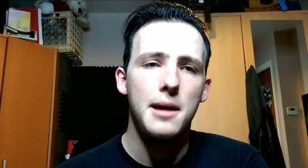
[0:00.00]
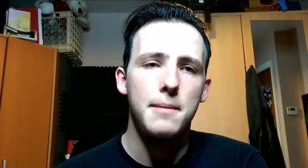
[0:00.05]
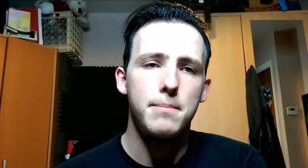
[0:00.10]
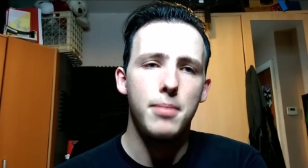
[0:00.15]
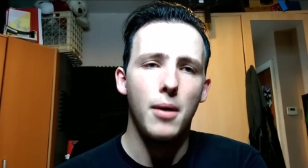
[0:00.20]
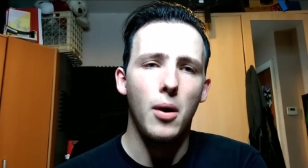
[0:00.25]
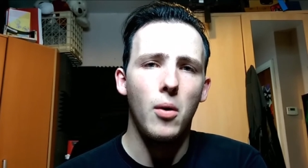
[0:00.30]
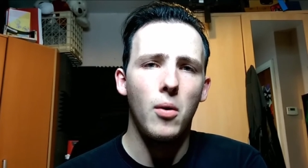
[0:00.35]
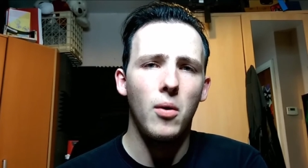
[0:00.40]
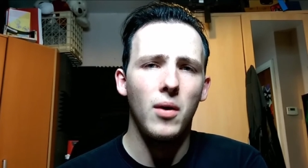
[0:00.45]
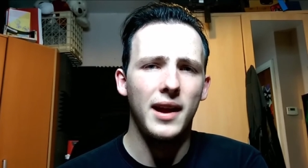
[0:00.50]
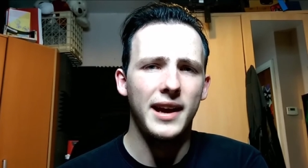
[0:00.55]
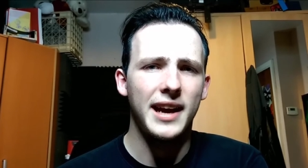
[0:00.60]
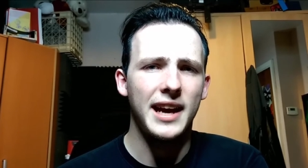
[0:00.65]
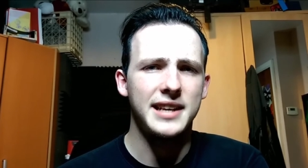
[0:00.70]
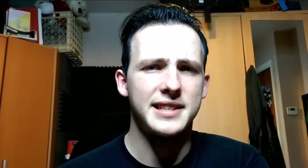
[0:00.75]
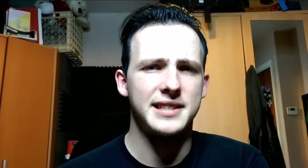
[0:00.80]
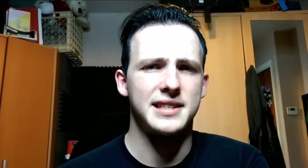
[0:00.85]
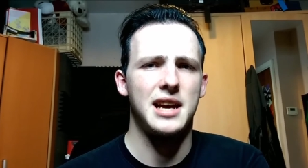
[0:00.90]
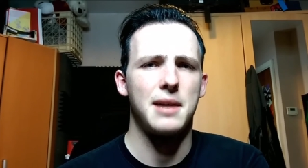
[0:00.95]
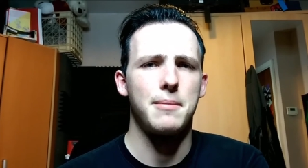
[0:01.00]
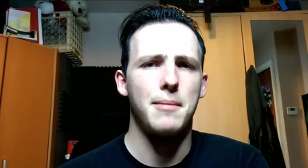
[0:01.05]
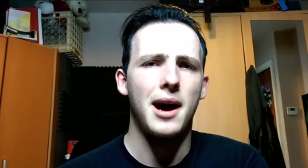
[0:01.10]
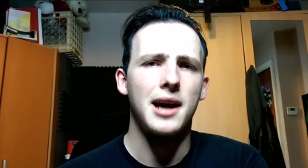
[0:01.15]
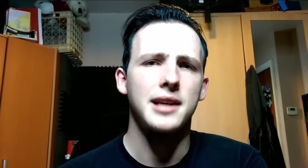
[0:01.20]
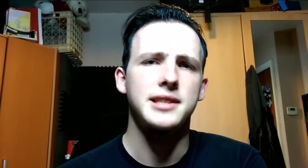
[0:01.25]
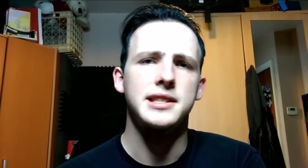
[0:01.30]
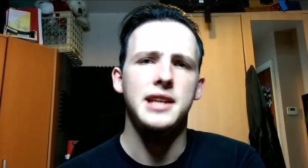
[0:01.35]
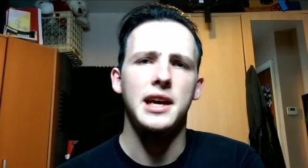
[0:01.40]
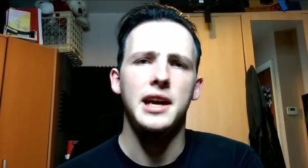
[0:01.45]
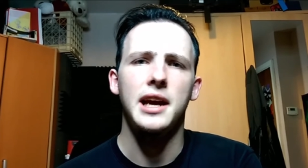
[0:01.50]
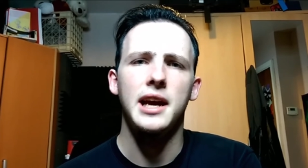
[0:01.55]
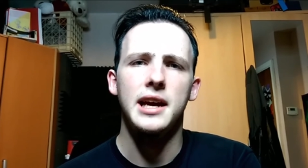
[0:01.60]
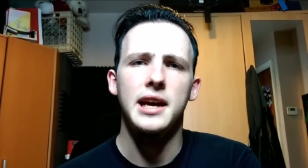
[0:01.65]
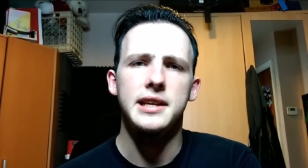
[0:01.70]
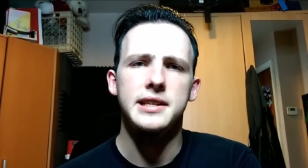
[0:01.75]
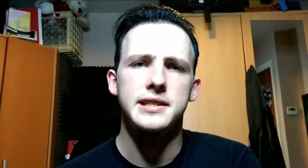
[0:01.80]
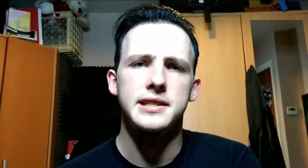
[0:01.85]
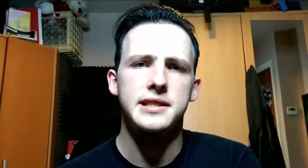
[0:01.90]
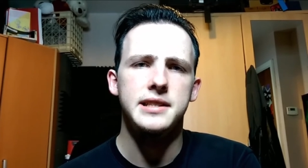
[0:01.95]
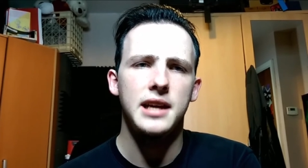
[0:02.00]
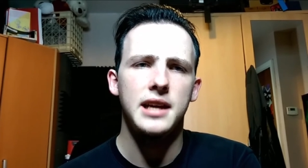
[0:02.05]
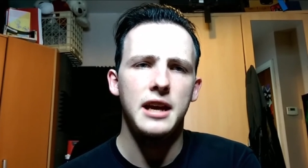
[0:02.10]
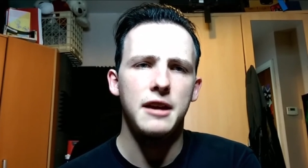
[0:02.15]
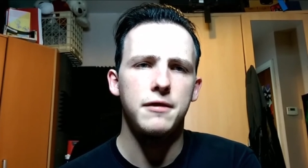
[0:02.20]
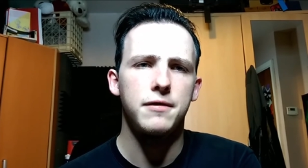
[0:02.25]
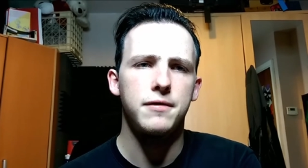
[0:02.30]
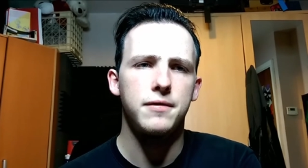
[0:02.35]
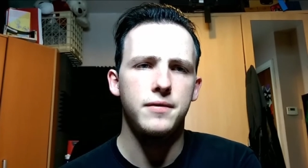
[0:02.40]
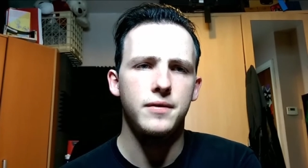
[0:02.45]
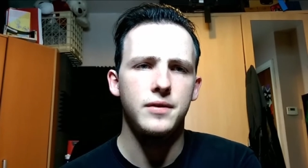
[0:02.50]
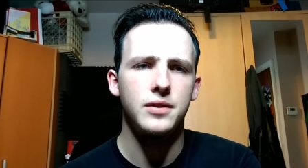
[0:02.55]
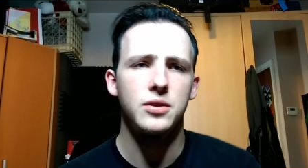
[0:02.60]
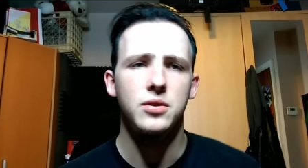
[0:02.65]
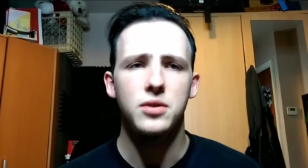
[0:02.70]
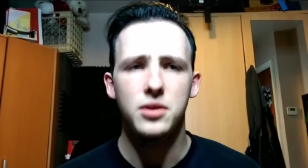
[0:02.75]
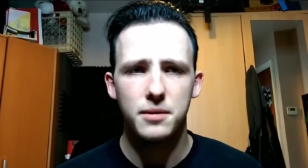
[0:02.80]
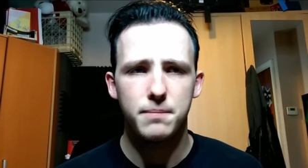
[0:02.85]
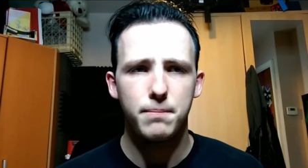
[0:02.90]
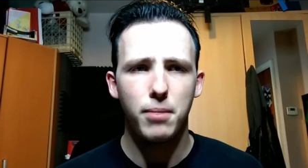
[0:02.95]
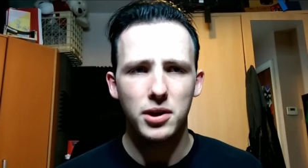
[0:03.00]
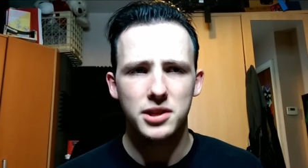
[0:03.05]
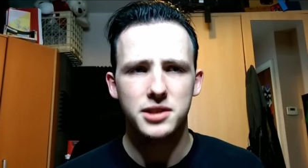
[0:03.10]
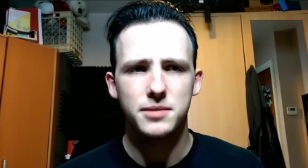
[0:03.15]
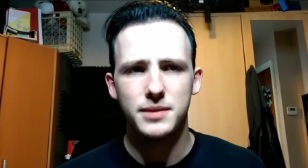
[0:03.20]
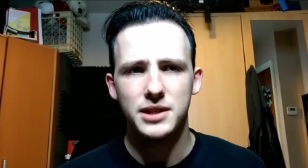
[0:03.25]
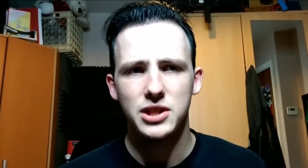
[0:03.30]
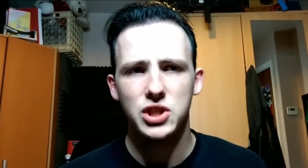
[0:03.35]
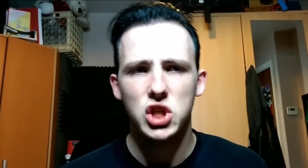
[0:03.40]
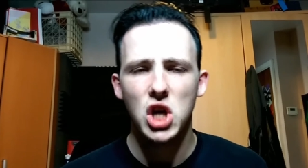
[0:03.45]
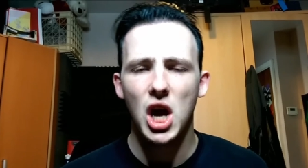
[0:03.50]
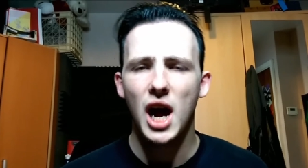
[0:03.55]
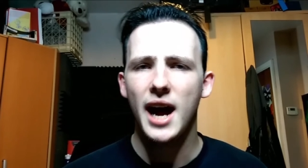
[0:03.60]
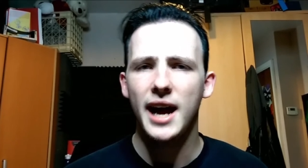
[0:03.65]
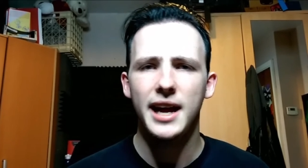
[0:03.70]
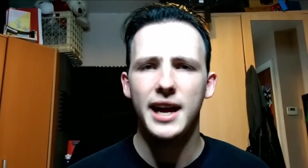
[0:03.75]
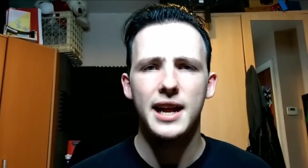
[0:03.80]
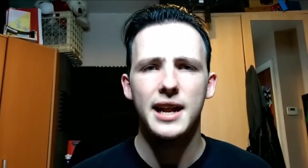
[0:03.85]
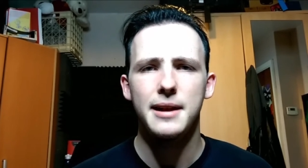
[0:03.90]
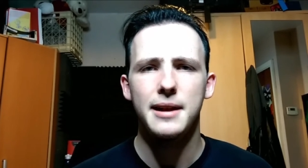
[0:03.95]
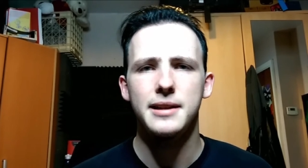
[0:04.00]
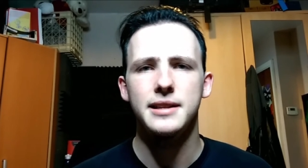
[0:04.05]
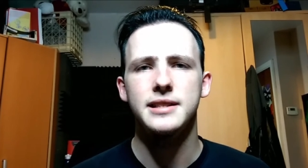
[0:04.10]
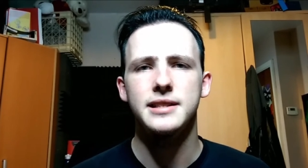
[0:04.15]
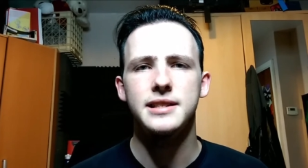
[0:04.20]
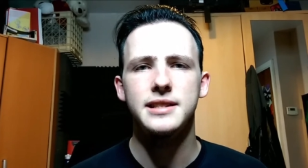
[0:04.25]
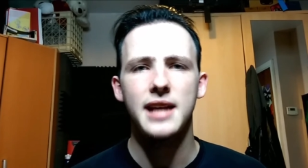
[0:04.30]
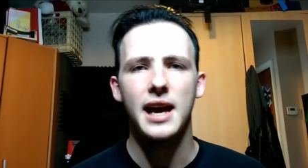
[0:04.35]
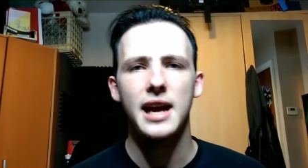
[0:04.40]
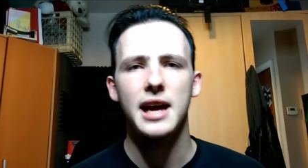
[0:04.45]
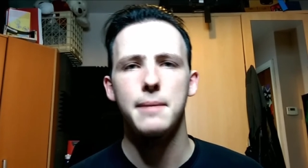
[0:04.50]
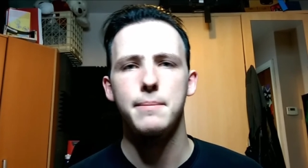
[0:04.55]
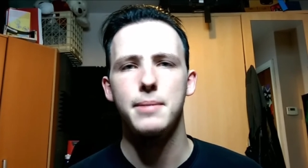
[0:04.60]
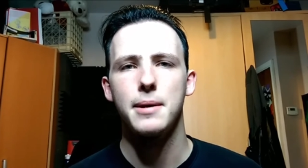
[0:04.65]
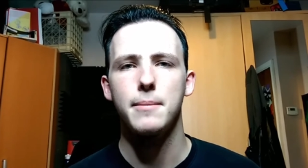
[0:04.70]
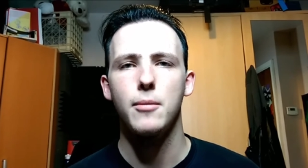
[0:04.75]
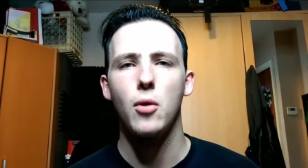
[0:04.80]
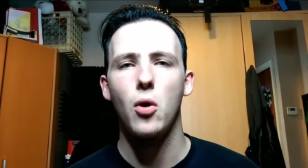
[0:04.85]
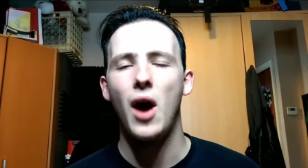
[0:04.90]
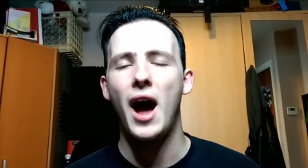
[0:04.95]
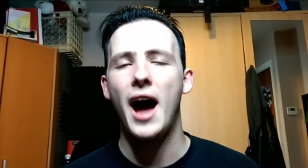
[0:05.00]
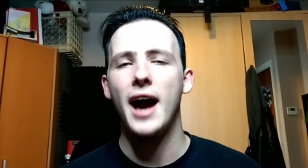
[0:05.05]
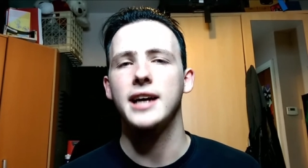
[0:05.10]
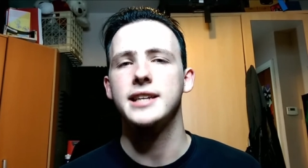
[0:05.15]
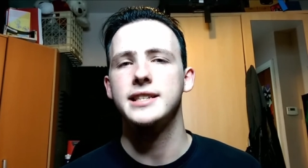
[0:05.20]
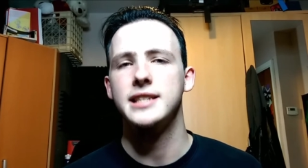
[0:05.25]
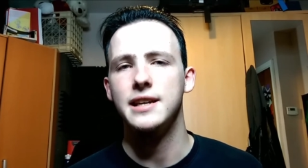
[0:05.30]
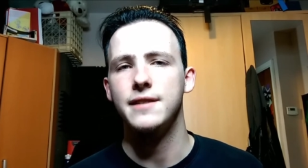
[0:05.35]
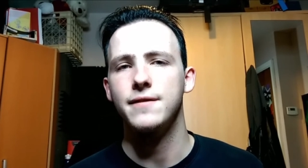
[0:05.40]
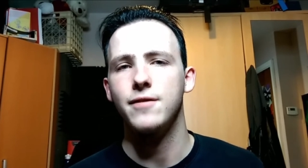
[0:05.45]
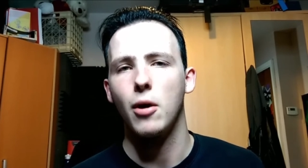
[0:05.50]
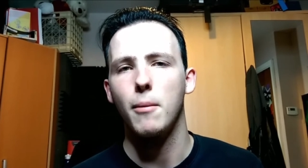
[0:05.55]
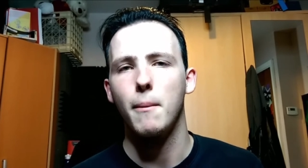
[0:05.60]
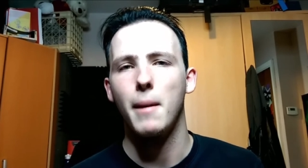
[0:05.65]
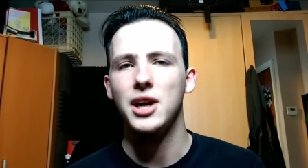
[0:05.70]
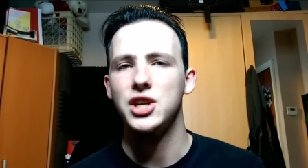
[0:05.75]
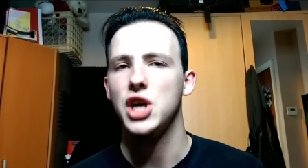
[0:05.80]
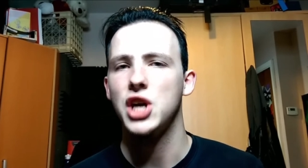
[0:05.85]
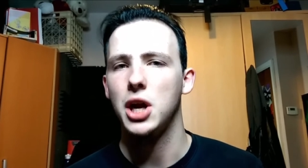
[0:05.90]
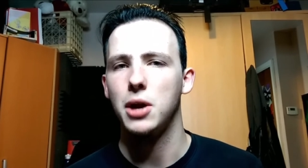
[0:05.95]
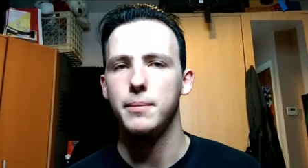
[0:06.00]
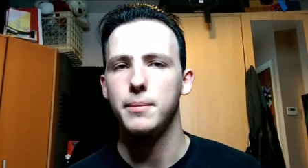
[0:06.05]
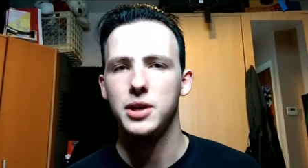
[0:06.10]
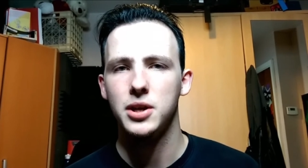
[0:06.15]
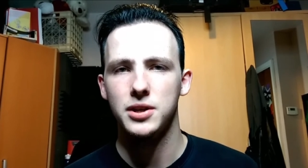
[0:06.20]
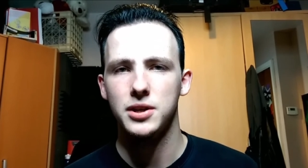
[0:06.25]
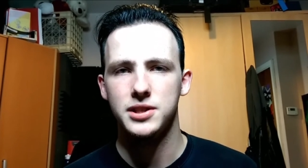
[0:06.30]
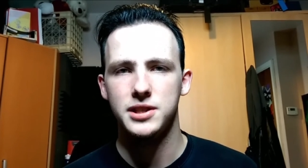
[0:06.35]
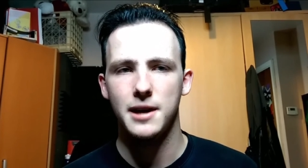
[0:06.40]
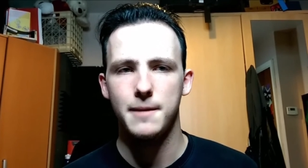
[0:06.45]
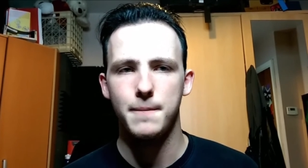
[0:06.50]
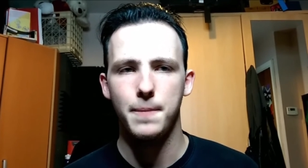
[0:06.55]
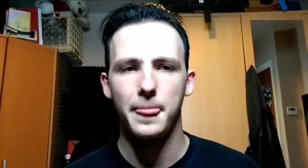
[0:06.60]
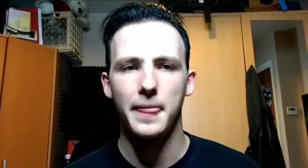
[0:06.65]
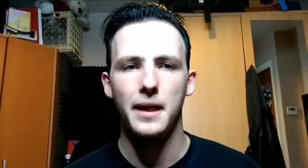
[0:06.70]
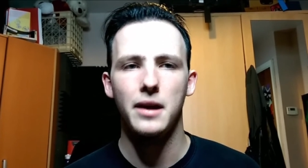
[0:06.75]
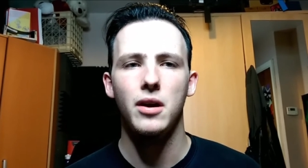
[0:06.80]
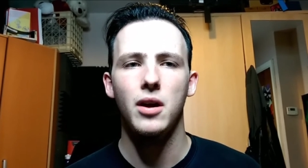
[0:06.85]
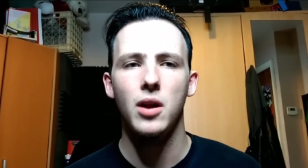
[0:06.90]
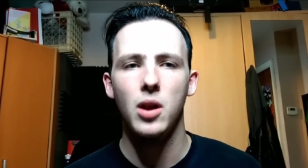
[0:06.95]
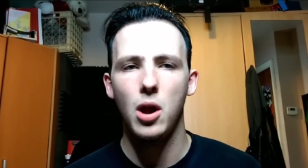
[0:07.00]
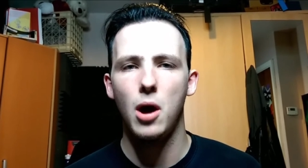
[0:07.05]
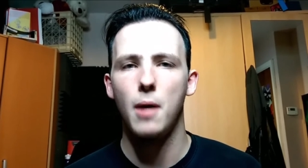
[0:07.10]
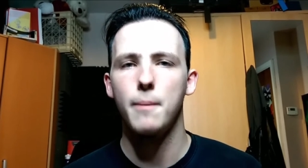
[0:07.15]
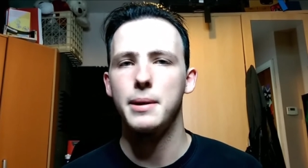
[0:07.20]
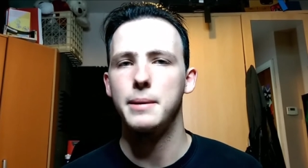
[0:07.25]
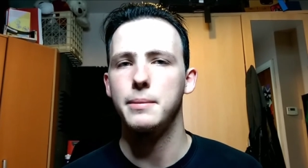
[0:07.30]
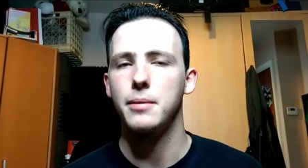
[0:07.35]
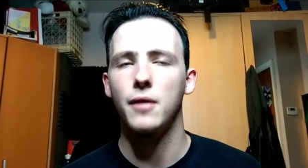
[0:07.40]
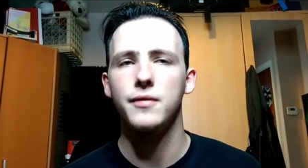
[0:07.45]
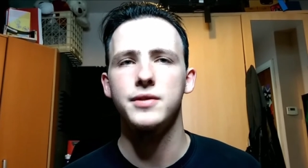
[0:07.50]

But all I guess I'm asking is if you could possibly try and stay a bit more active on my channel, because there are a lot of people.